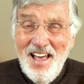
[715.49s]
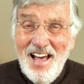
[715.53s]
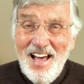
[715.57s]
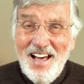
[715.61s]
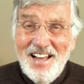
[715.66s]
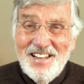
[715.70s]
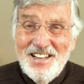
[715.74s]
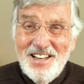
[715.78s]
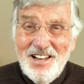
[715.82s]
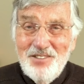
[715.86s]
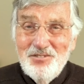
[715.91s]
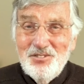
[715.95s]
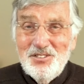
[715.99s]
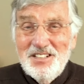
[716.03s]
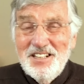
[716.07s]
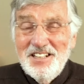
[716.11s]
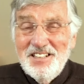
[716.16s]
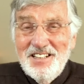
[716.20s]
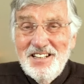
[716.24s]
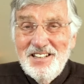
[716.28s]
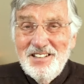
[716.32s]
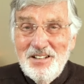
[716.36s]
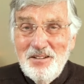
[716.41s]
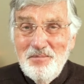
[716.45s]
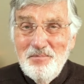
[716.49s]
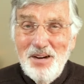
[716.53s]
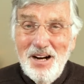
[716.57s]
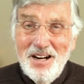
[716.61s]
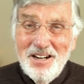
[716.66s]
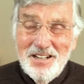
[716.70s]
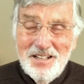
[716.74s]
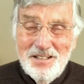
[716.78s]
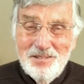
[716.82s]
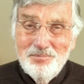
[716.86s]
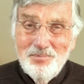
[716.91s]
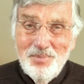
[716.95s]
and left it in the
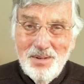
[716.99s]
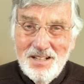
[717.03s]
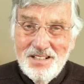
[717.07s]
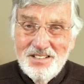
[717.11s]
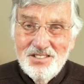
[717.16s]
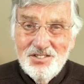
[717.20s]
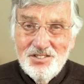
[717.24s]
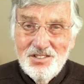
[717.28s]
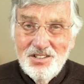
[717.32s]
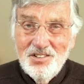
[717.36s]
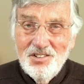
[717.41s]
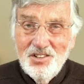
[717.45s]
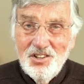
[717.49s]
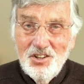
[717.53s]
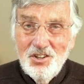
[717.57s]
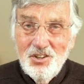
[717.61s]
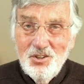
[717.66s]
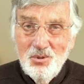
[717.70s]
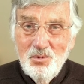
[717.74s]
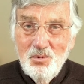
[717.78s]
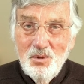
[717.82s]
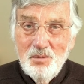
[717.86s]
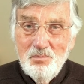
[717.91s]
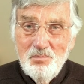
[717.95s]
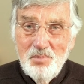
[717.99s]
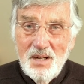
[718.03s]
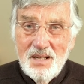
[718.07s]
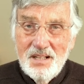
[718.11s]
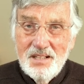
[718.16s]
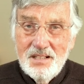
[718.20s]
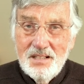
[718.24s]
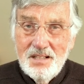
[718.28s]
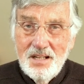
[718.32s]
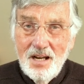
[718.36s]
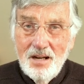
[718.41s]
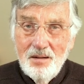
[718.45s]
marketplace and that you would
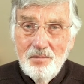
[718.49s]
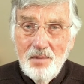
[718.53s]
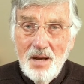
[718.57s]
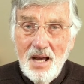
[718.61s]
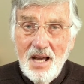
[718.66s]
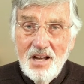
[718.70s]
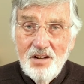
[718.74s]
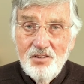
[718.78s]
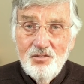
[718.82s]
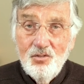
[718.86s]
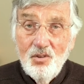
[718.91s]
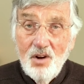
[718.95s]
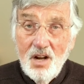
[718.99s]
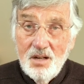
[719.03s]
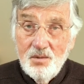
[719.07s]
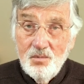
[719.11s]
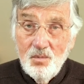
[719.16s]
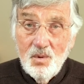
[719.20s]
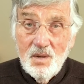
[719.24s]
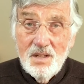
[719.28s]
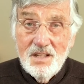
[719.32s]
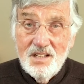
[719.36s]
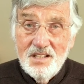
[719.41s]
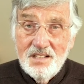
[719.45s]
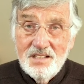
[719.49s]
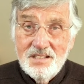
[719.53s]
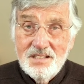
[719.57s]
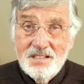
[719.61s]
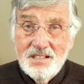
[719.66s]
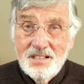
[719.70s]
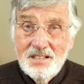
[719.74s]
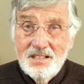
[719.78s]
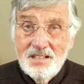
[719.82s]
pick it up and run with it